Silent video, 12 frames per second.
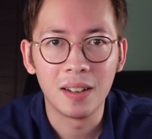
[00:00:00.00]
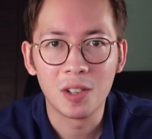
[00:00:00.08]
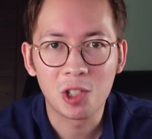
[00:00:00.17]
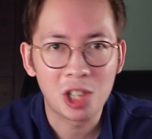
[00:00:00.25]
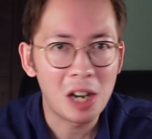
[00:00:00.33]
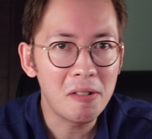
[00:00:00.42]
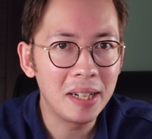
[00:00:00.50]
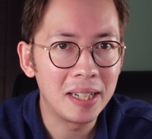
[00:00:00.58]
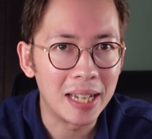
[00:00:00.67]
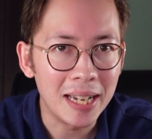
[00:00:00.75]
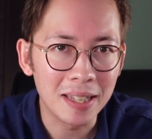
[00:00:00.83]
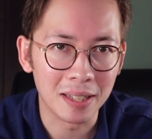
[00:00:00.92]
Sharing
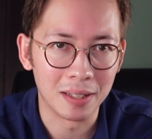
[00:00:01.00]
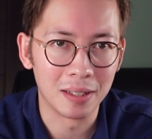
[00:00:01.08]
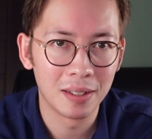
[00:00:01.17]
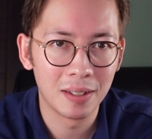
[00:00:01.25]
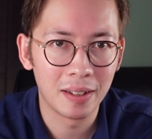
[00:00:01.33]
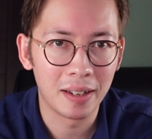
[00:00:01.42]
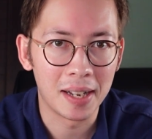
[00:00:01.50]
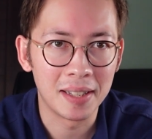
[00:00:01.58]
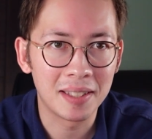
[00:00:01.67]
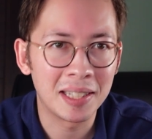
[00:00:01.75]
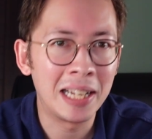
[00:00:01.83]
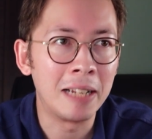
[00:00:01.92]
data
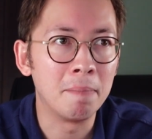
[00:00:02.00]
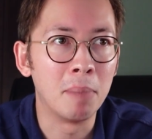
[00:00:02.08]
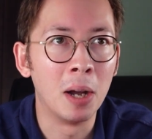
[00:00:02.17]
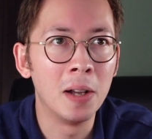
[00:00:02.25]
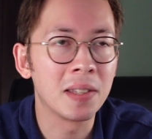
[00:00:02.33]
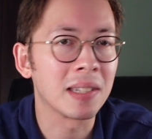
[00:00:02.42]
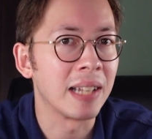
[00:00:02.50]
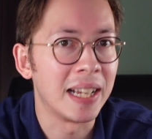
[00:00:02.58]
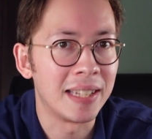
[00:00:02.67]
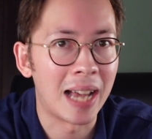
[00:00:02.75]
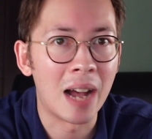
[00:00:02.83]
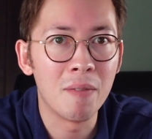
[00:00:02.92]
and selling
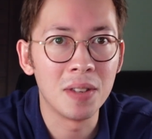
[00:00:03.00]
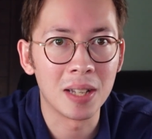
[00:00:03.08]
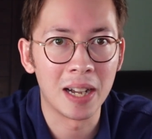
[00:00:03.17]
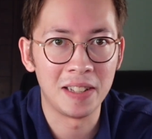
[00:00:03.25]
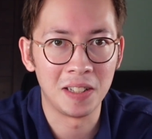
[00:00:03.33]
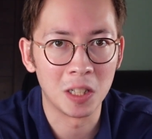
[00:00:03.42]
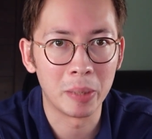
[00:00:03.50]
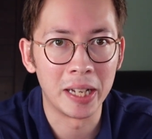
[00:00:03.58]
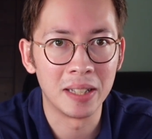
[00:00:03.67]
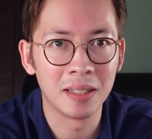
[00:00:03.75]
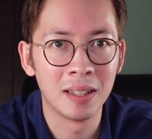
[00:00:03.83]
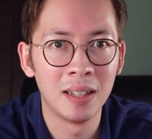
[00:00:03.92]
personalized advertising
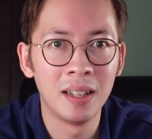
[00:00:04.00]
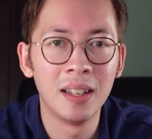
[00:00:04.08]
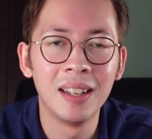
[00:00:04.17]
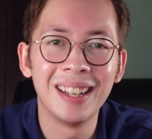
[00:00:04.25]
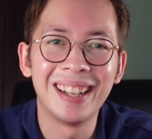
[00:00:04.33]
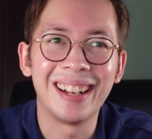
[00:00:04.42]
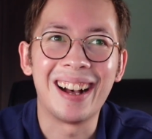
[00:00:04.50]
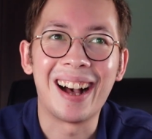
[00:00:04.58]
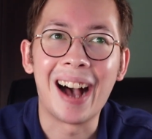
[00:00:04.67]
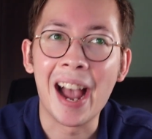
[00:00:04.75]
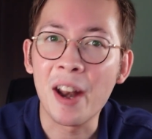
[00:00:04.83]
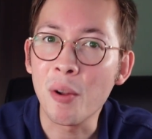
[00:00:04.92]
space.
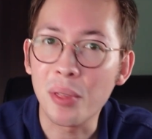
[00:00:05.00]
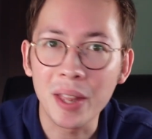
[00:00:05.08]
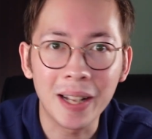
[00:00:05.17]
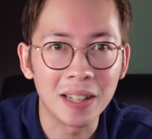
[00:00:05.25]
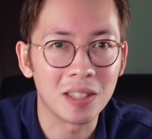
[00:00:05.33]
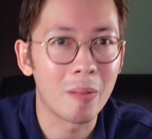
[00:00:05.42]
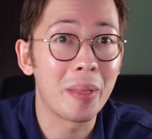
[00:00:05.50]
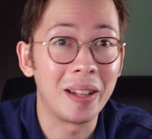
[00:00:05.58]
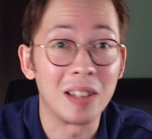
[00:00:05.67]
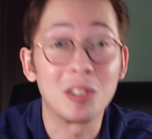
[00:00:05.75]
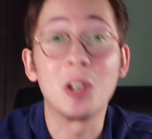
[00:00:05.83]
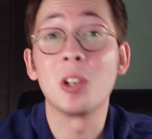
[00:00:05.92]
I don't think it's something
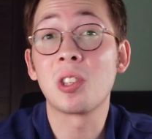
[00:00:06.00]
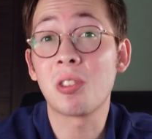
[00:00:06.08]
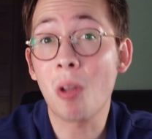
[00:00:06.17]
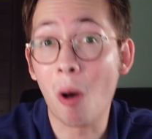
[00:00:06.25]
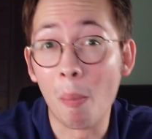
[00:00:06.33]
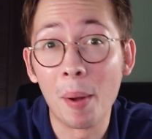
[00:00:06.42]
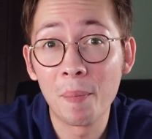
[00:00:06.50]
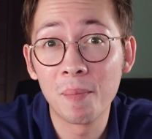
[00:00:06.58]
that's going to stop.